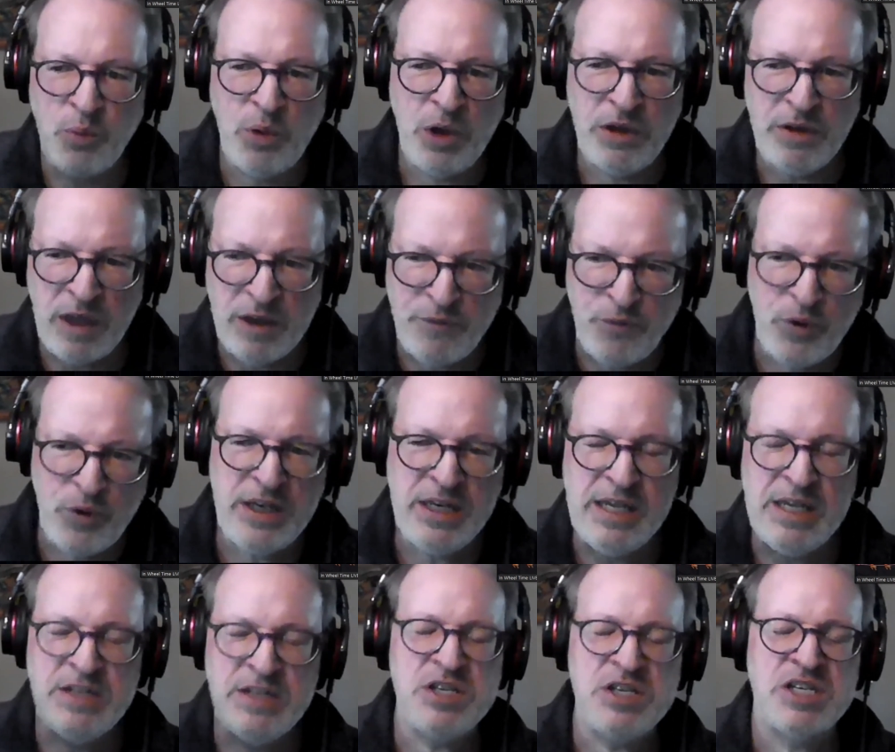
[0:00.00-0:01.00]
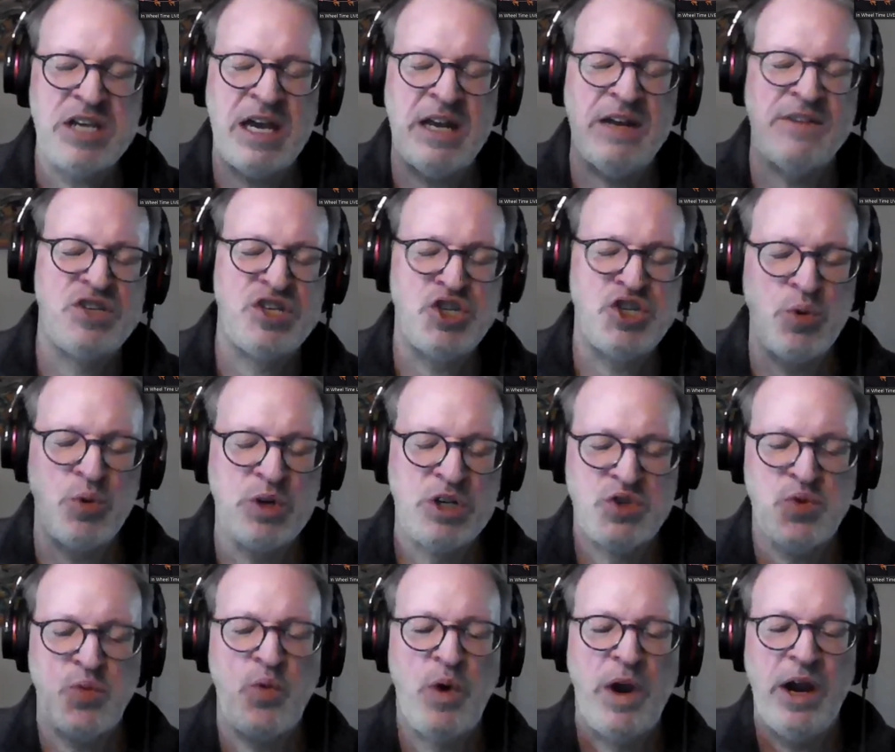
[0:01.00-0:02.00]
if we need to kind of
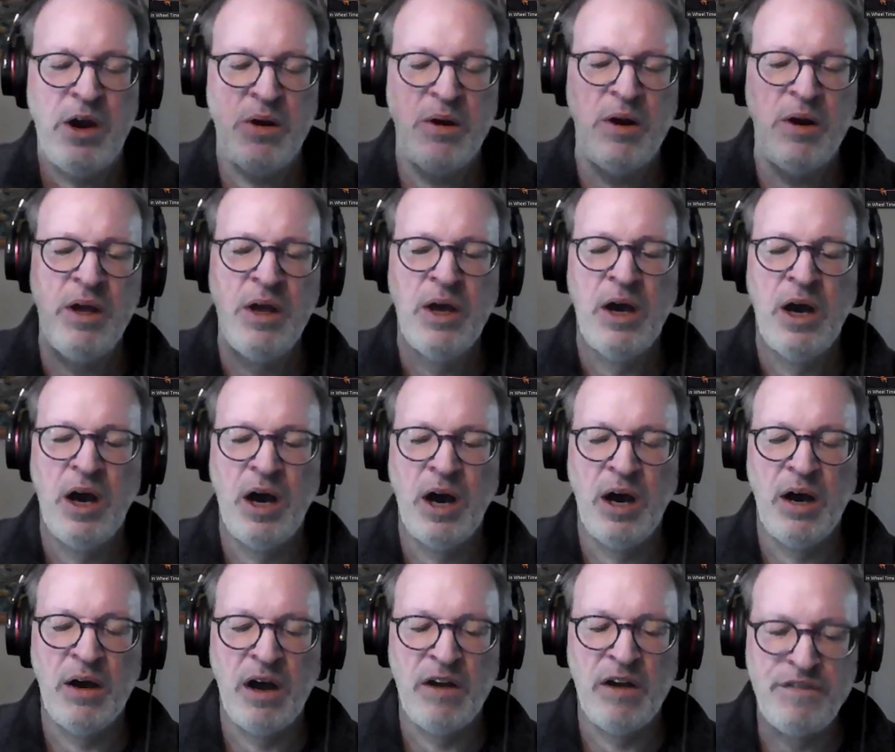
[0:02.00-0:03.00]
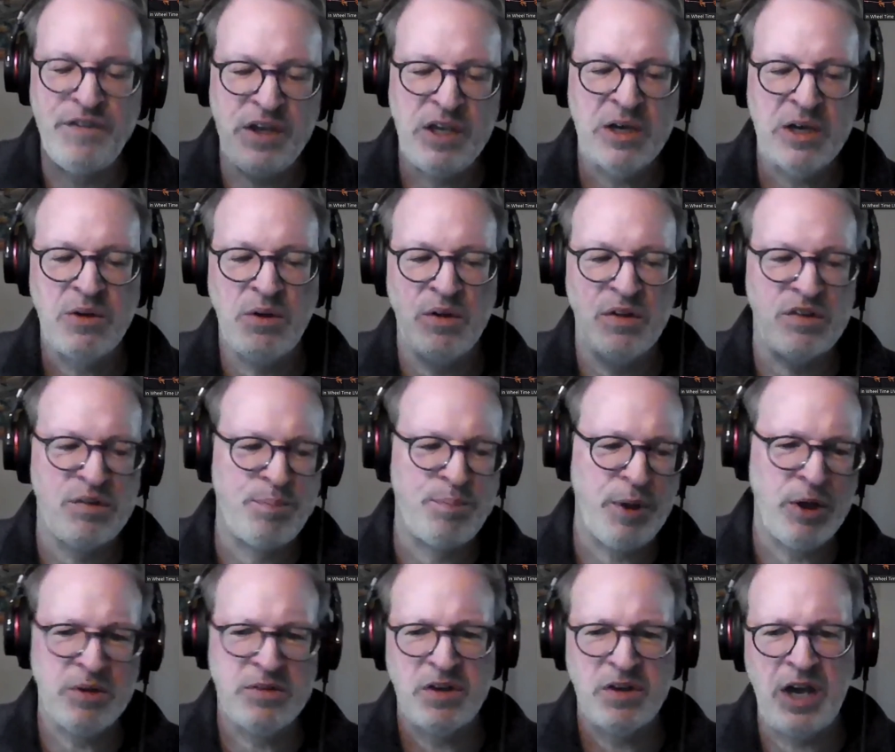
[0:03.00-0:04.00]
source where a vehicle is
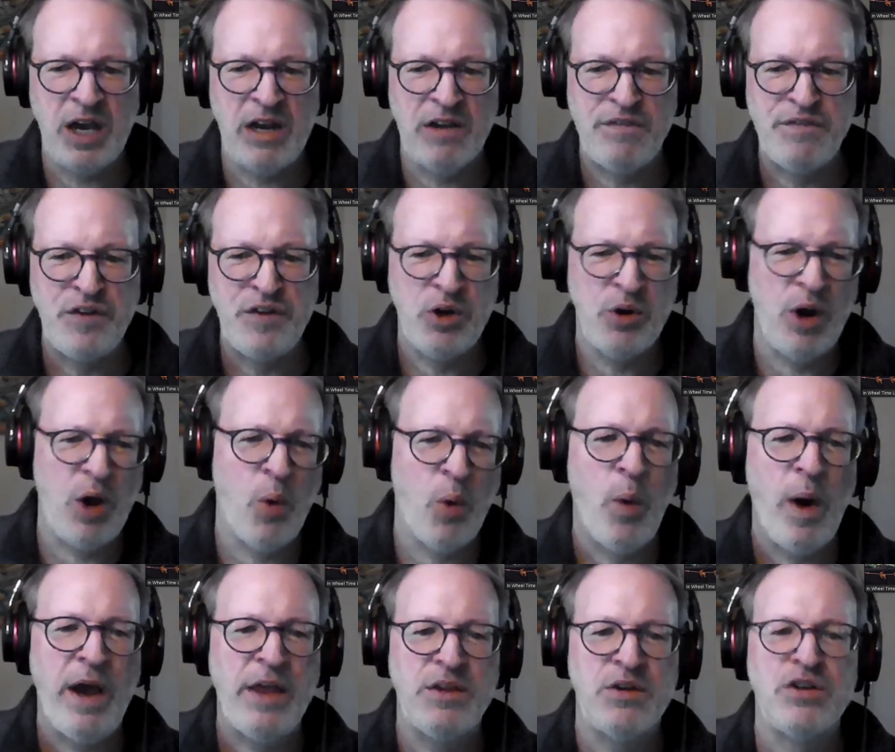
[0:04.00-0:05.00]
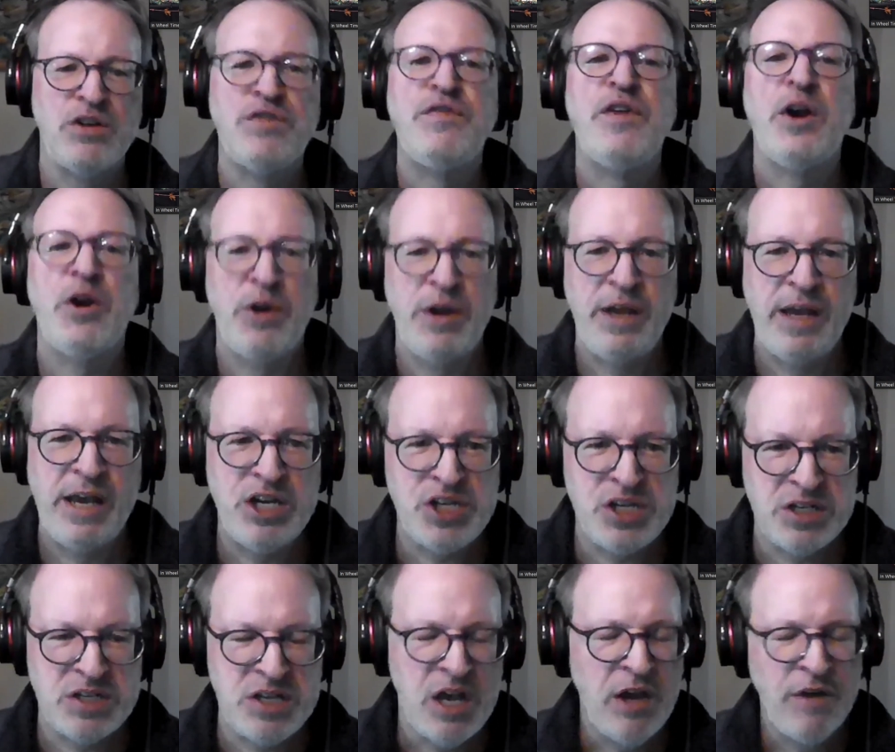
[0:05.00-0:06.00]
built to kind of figure out why there's
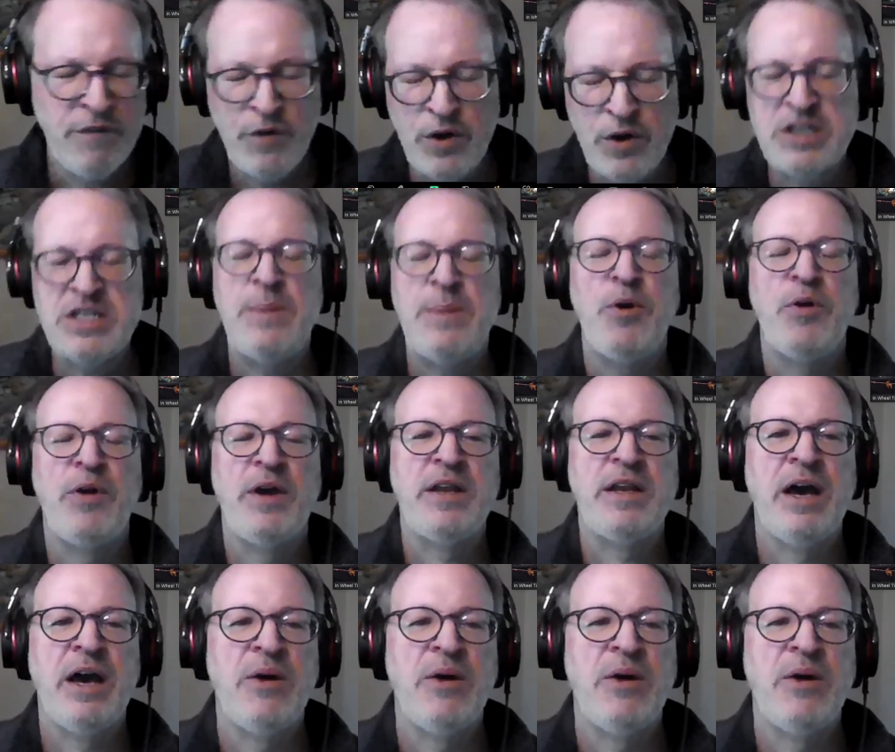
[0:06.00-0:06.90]
variations. For example, right